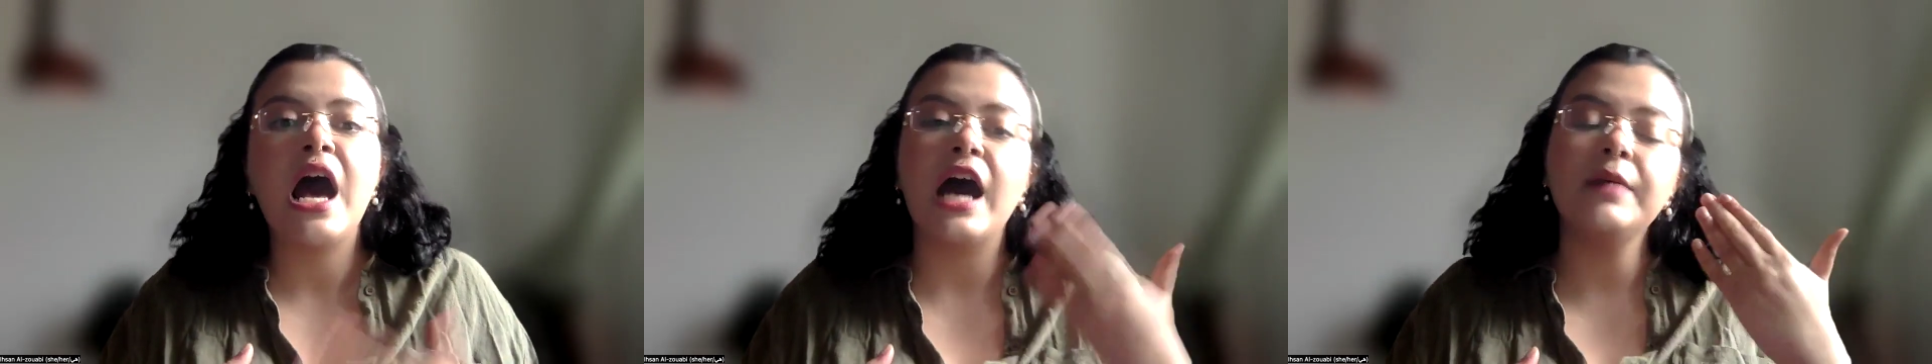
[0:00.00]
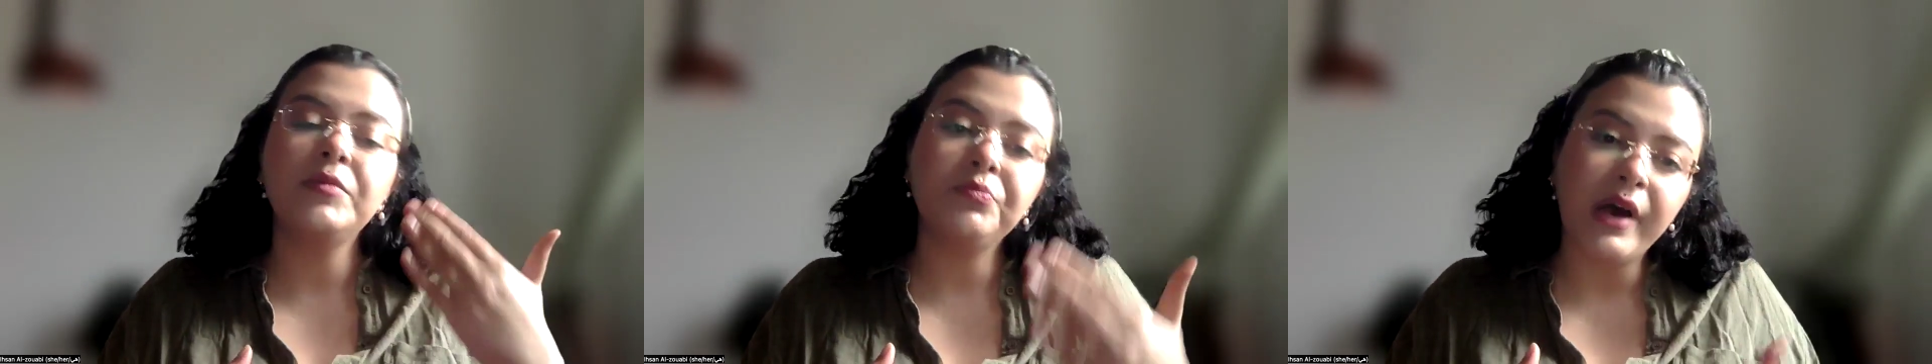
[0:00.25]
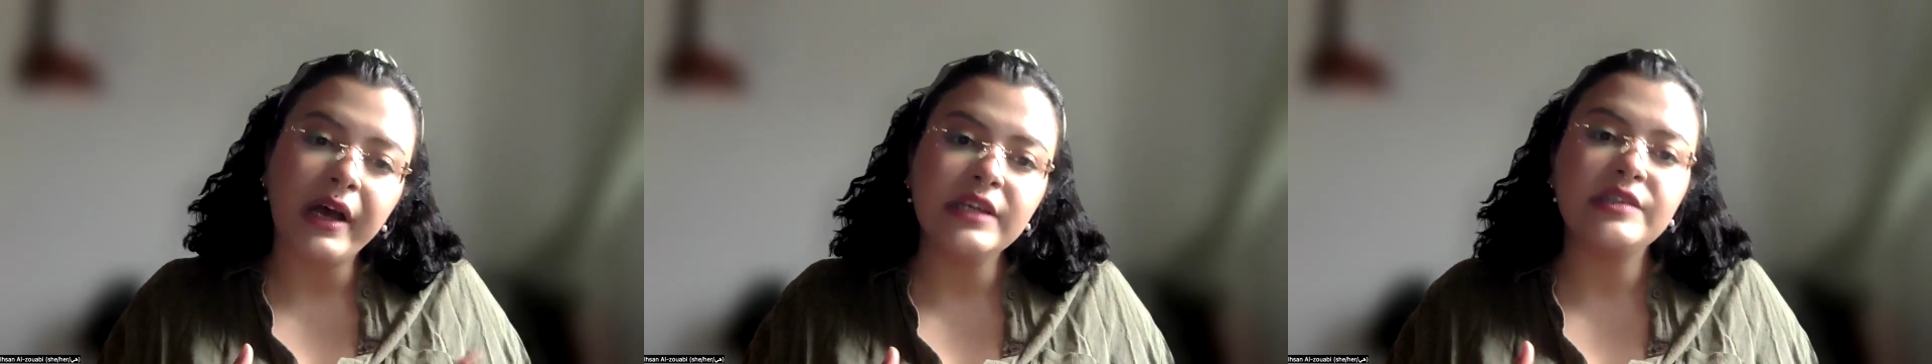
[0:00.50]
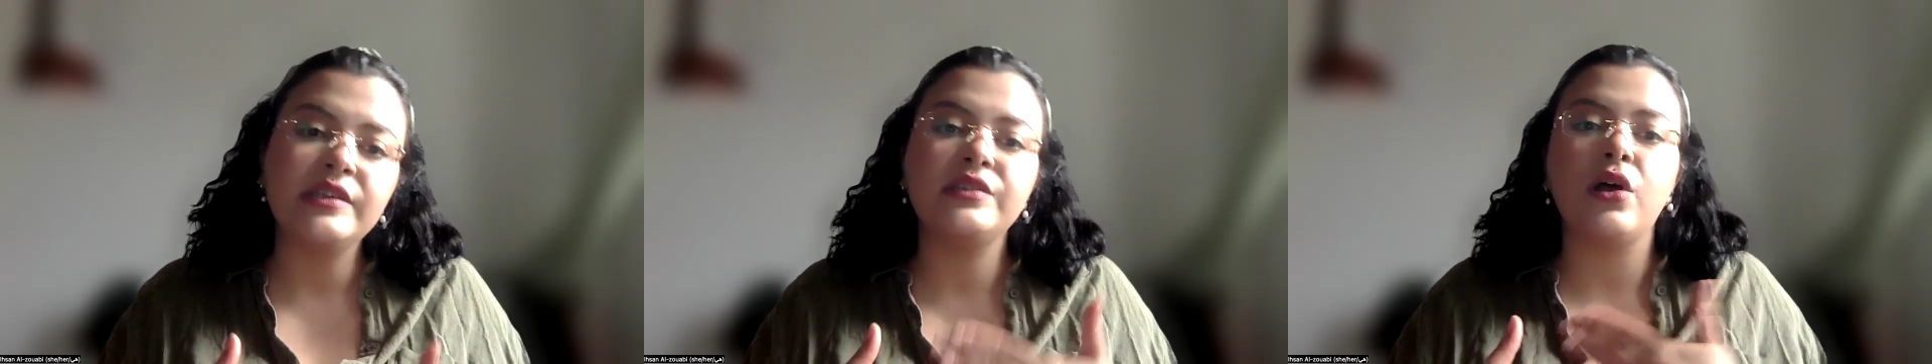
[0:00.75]
I mean
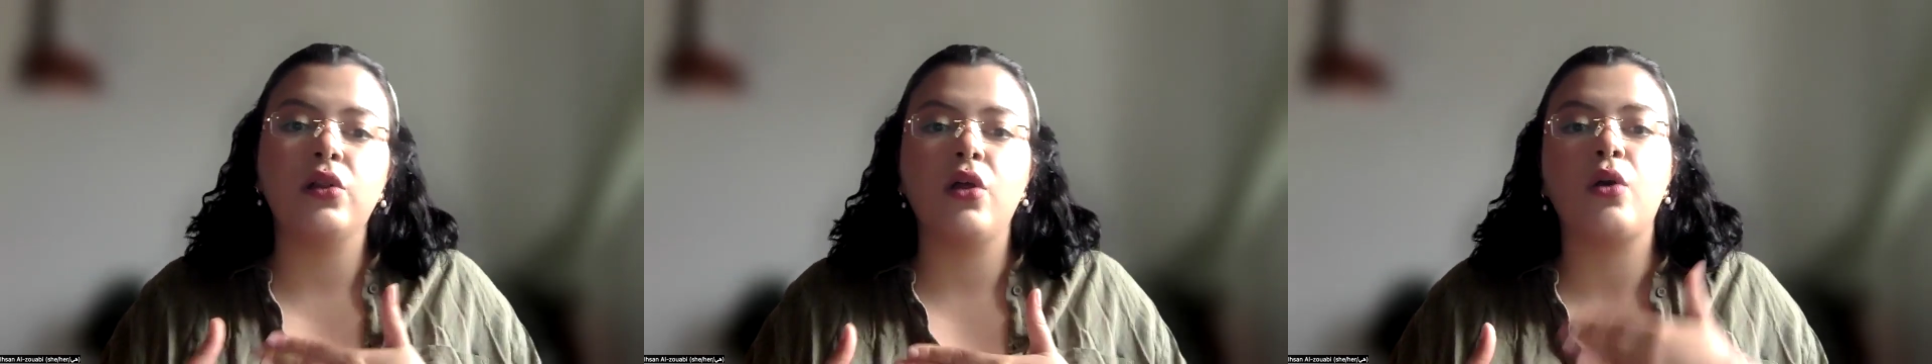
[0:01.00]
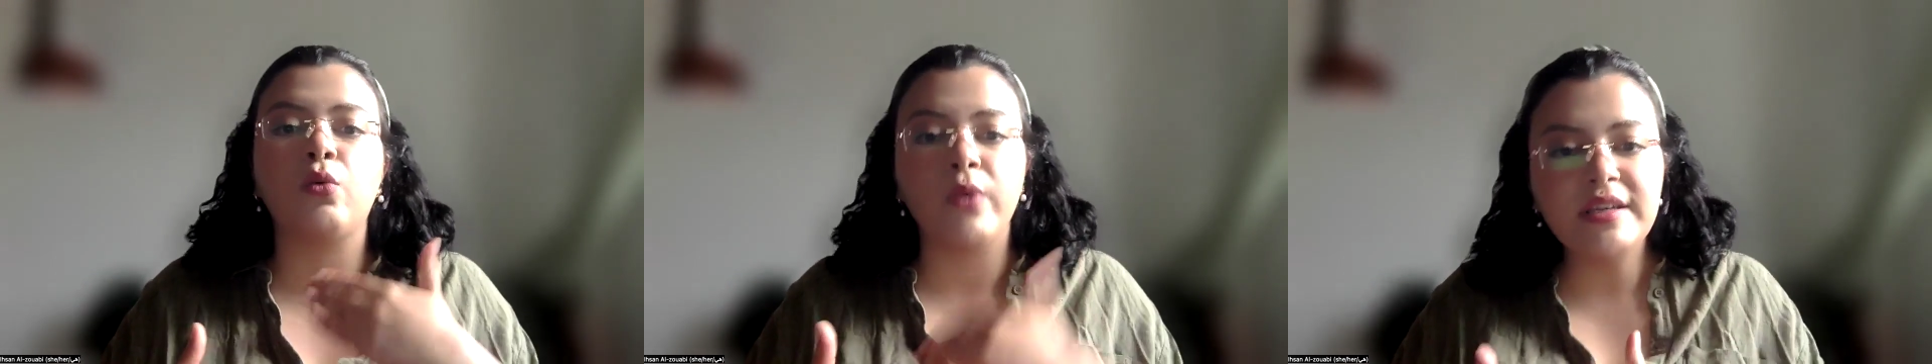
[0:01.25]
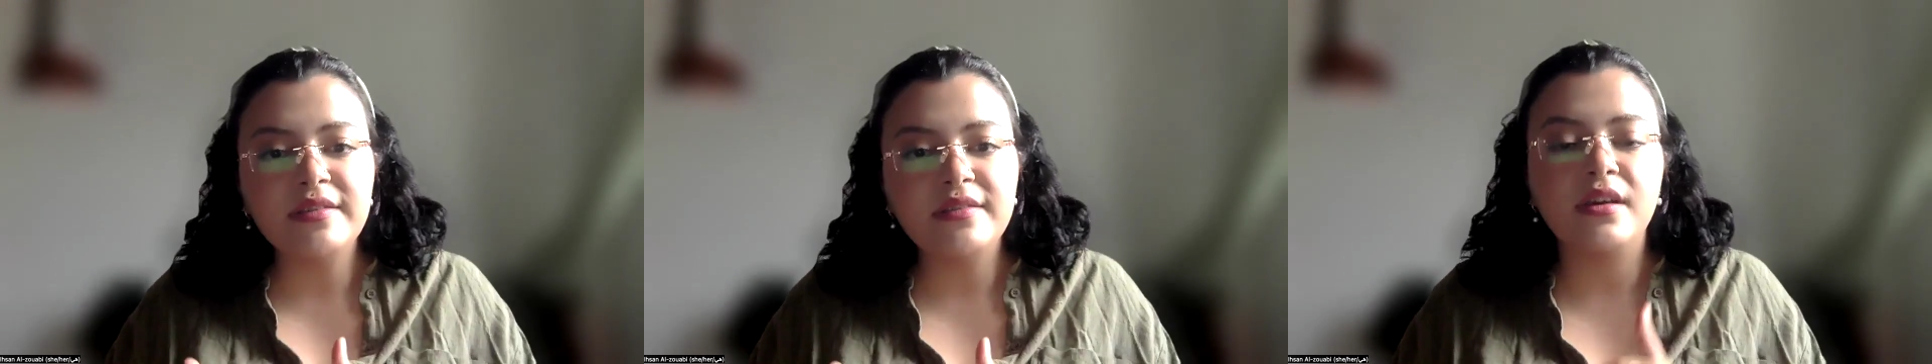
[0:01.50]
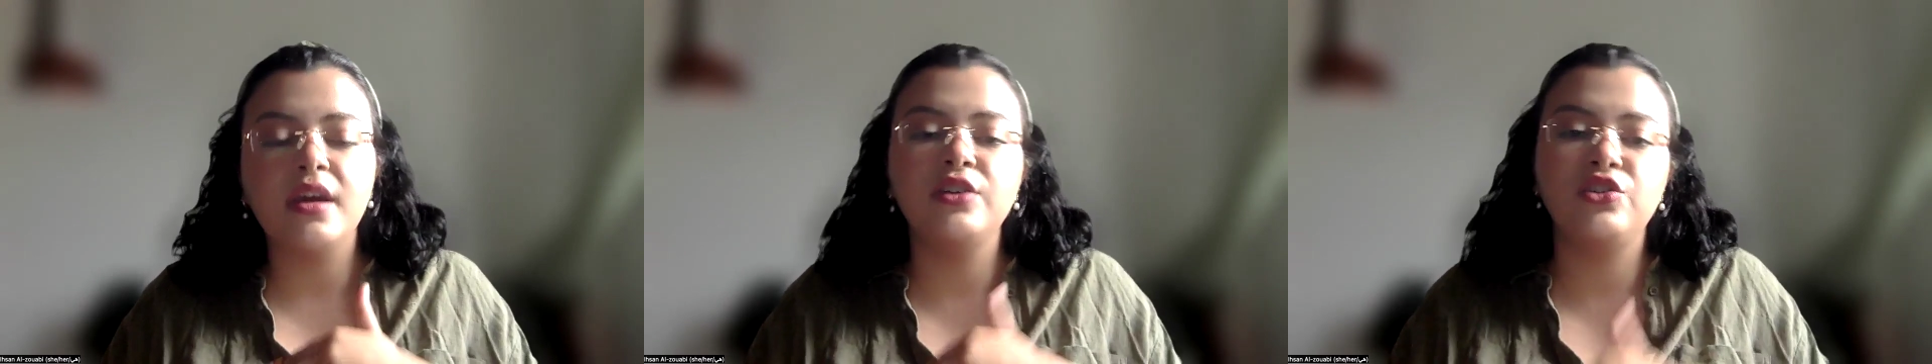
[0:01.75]
biases along
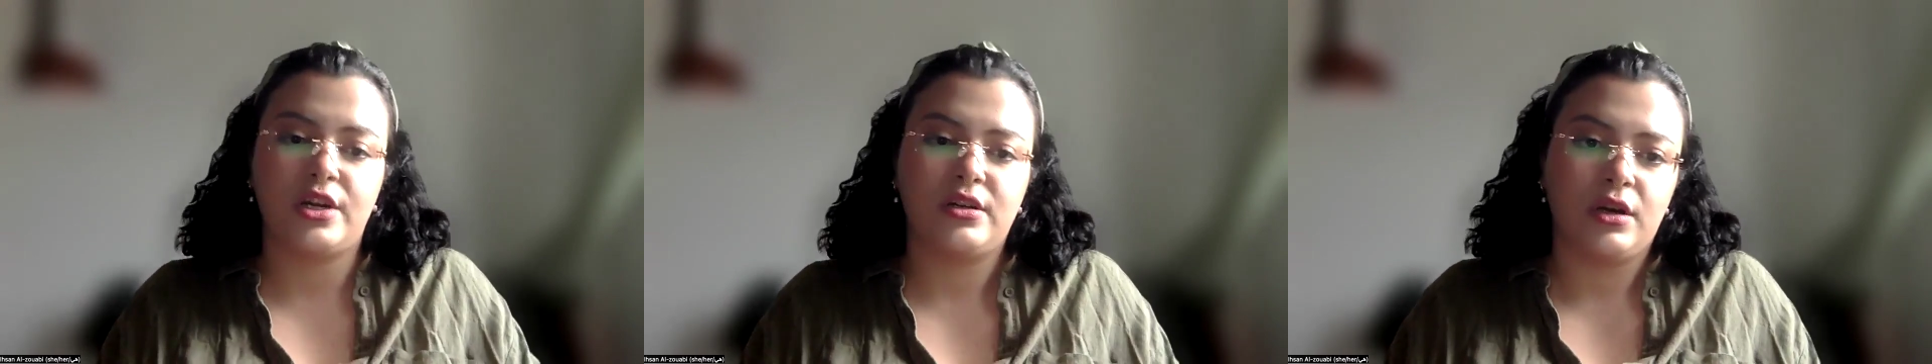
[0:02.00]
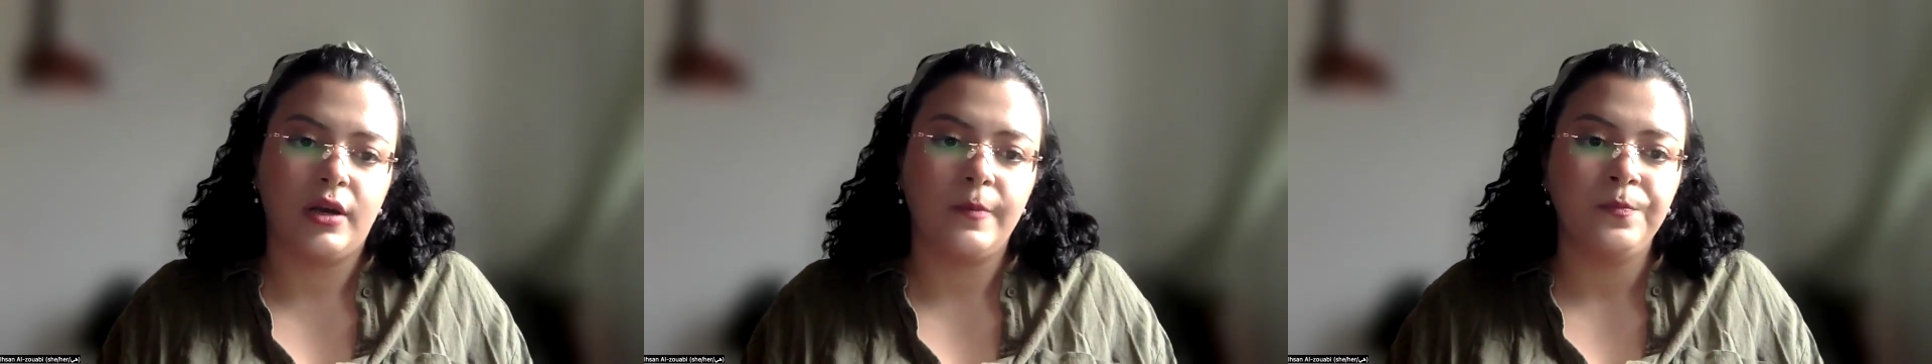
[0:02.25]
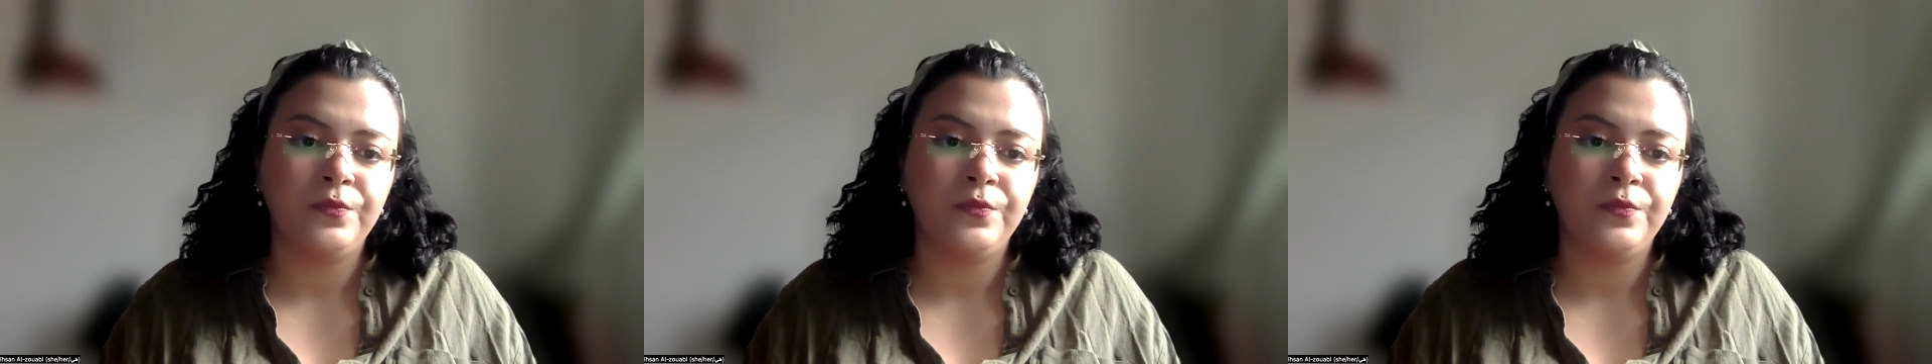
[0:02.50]
race and gender,